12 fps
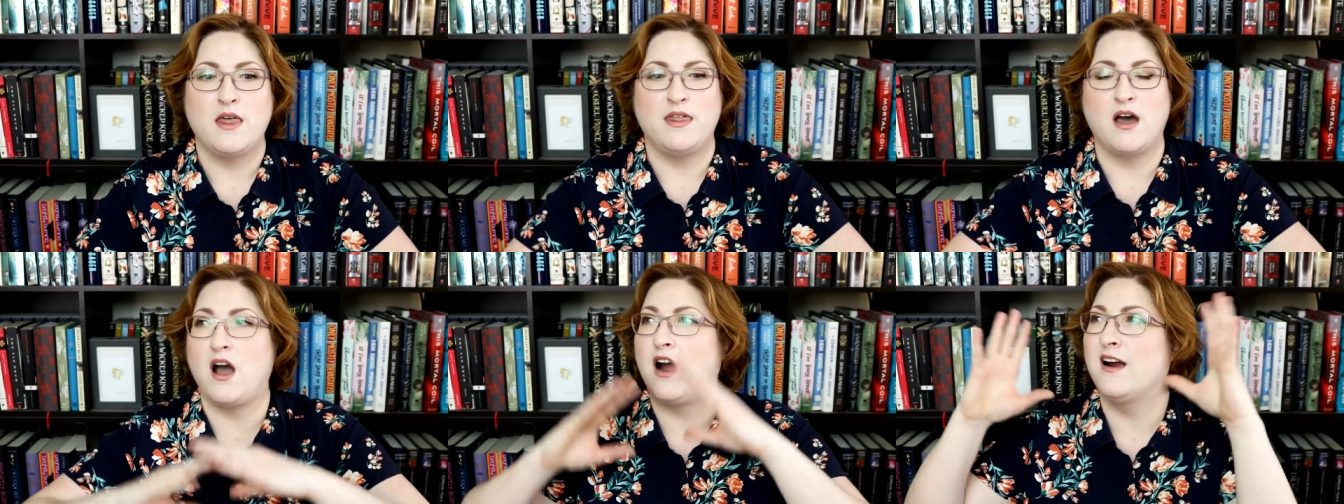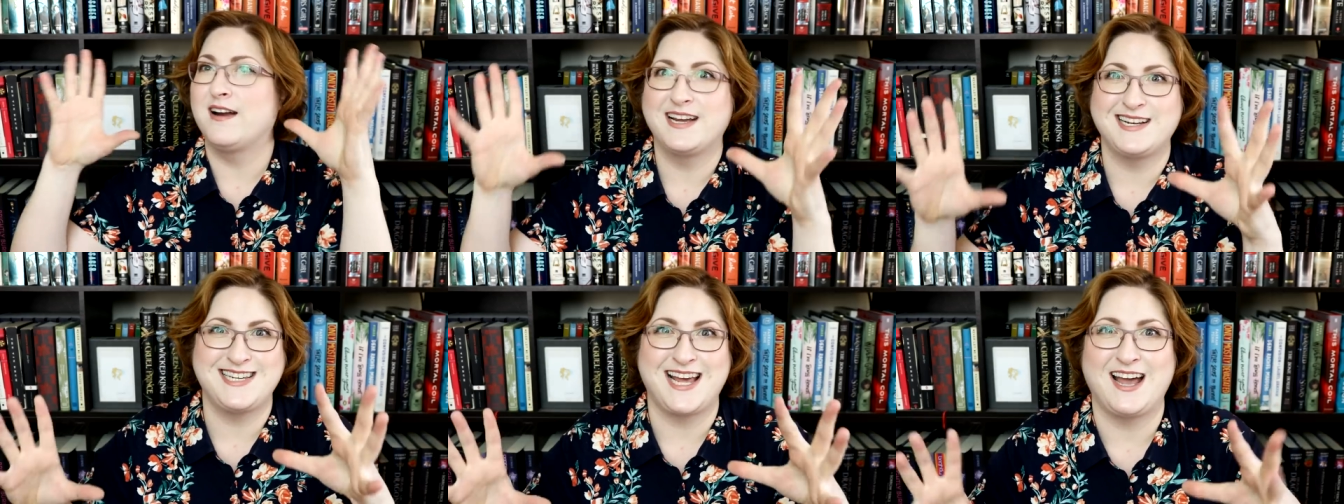the
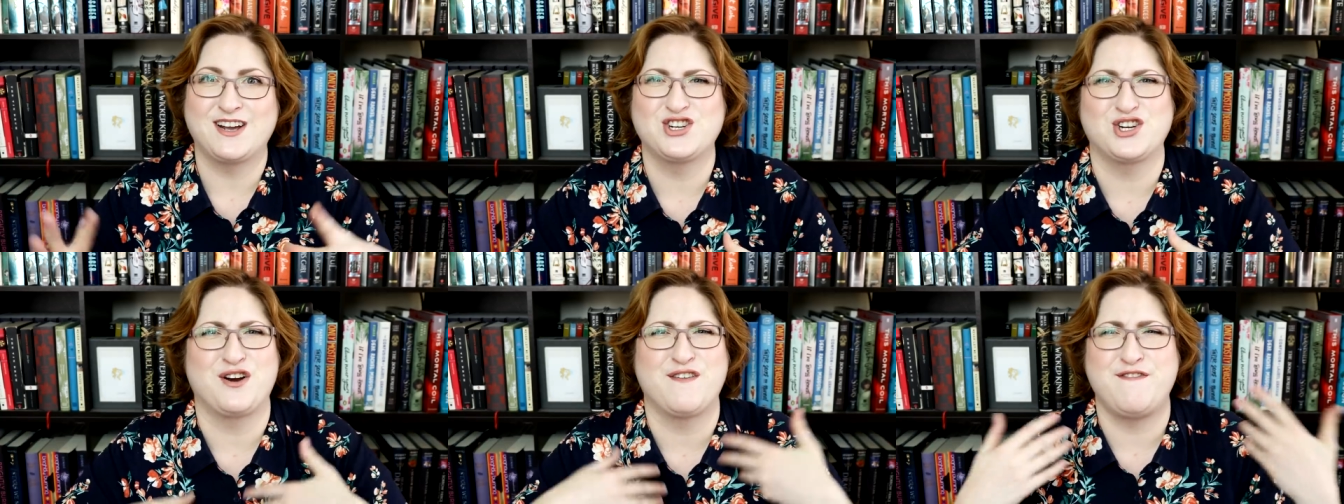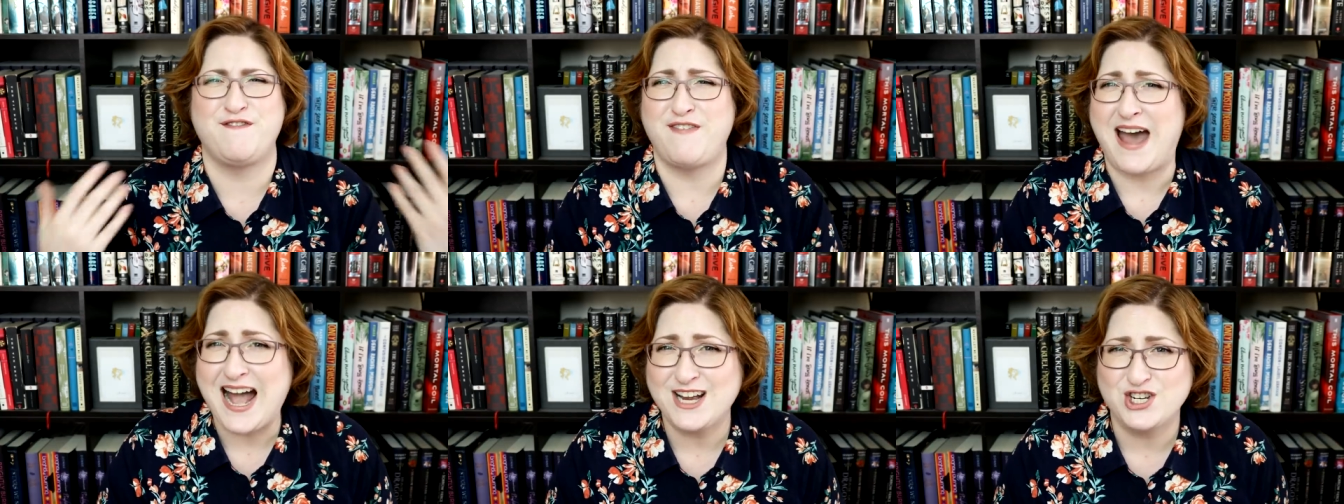architecture,
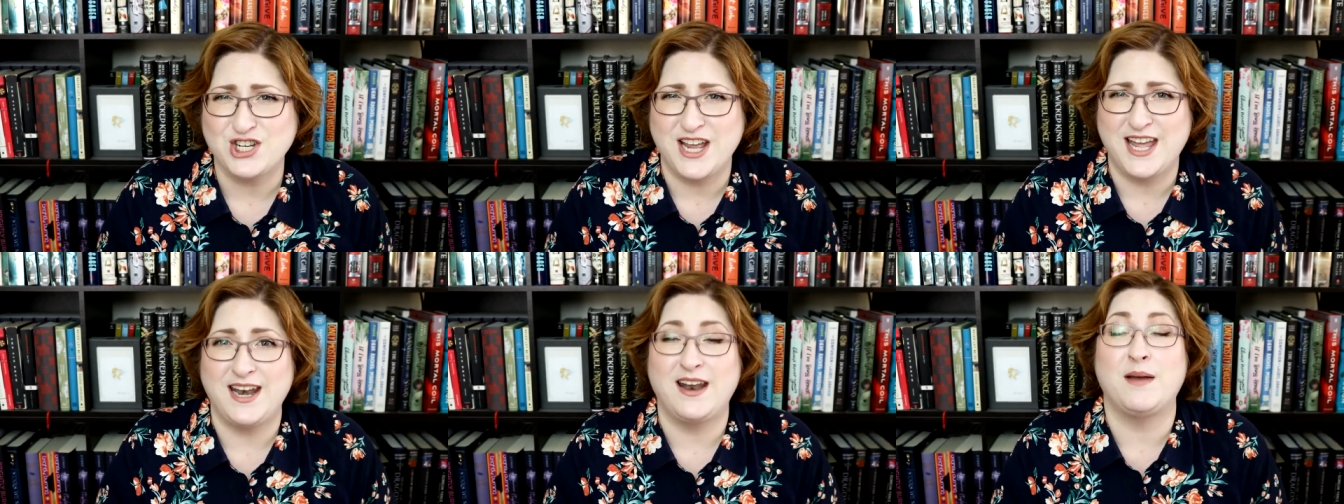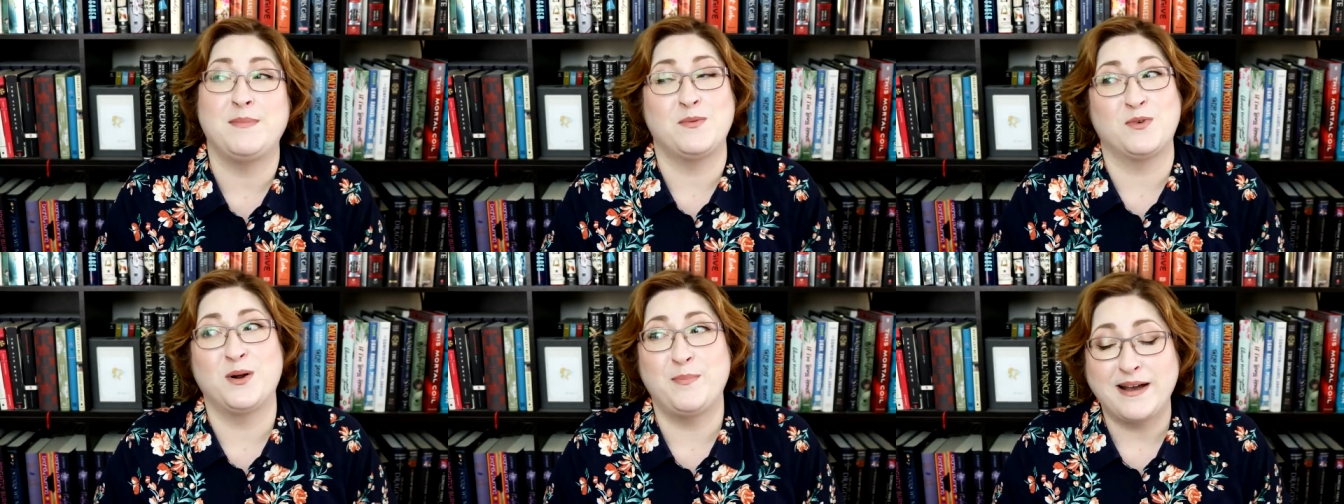fashion. I
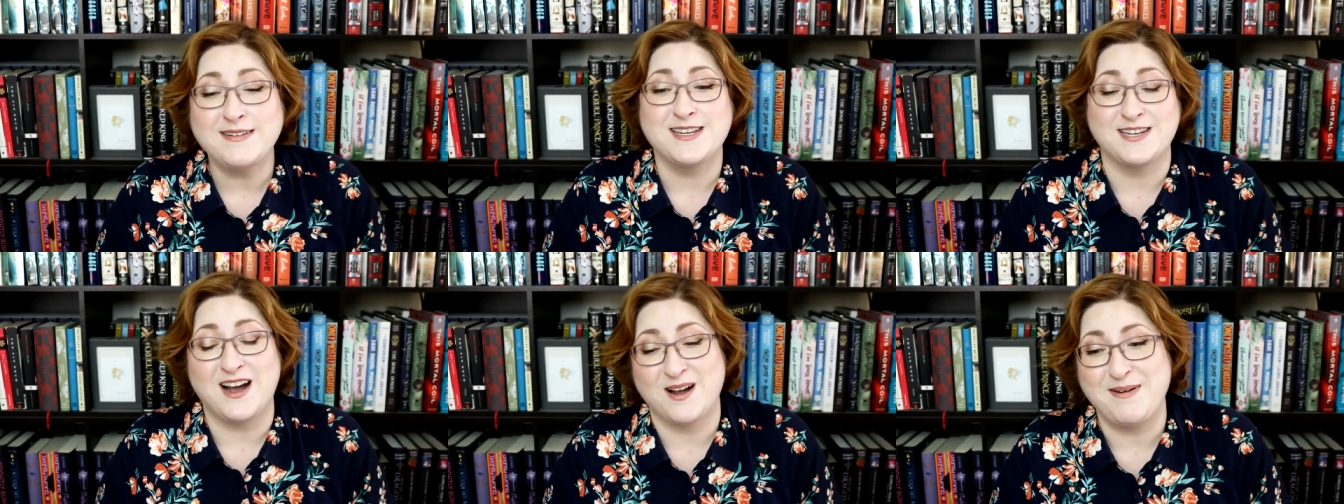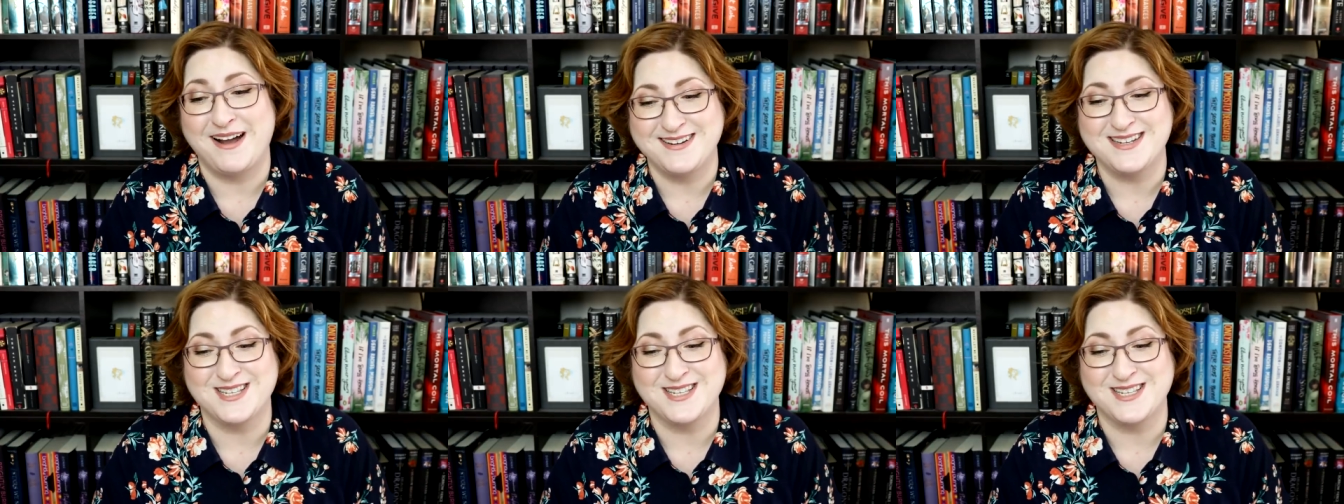mean, we're about to talk about